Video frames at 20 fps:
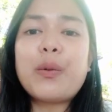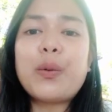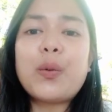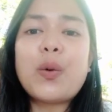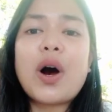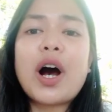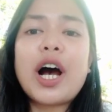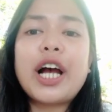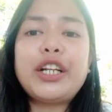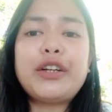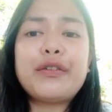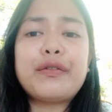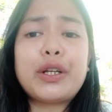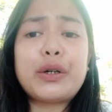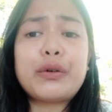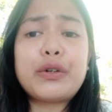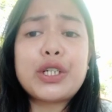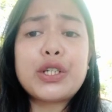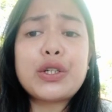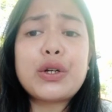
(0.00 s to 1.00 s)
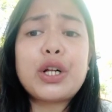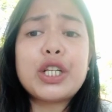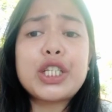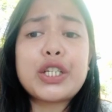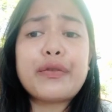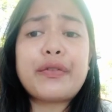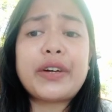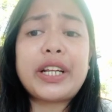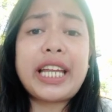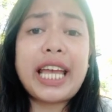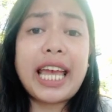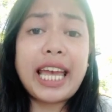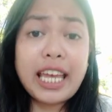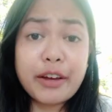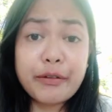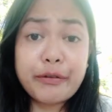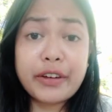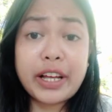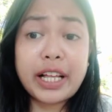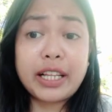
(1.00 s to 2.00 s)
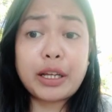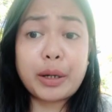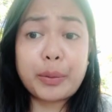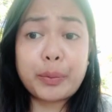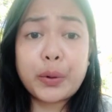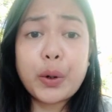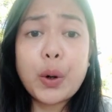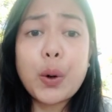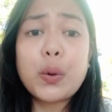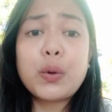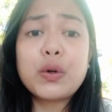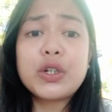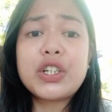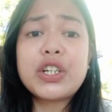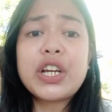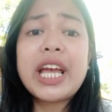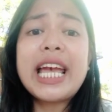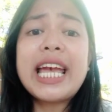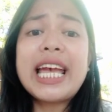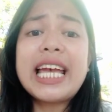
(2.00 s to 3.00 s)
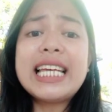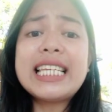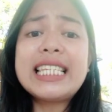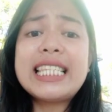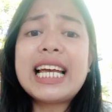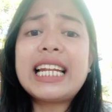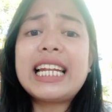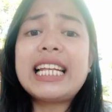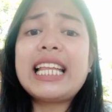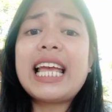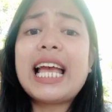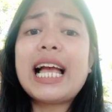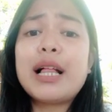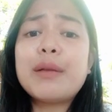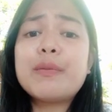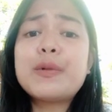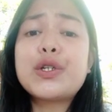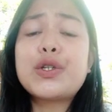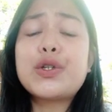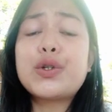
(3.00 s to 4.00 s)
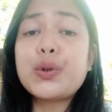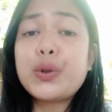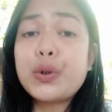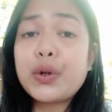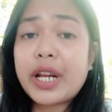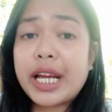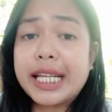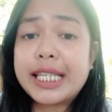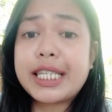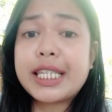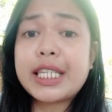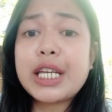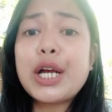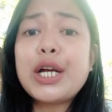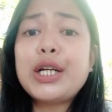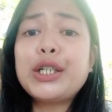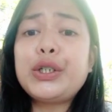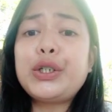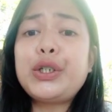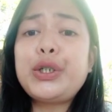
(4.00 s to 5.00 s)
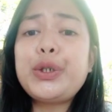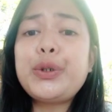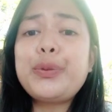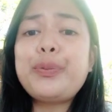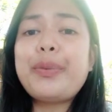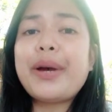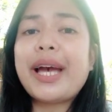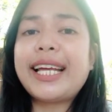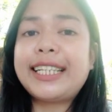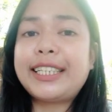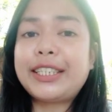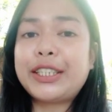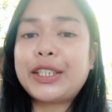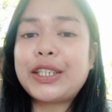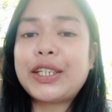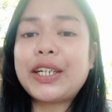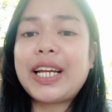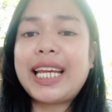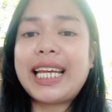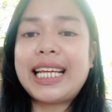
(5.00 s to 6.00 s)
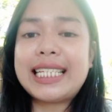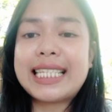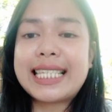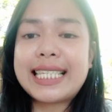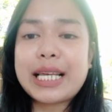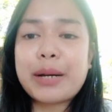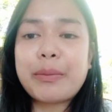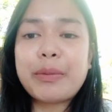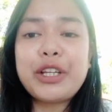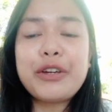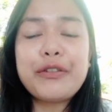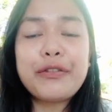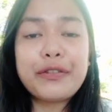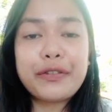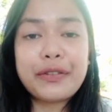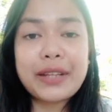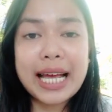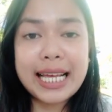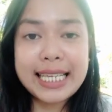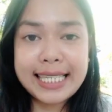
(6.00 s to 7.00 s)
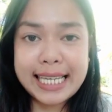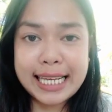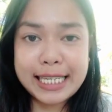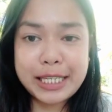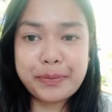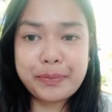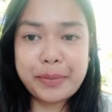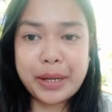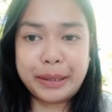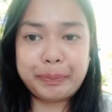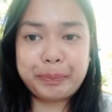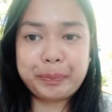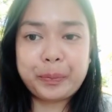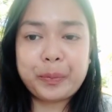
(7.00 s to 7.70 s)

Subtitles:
One of the results of an AFL approach is that it helps students to do better in summative assessment.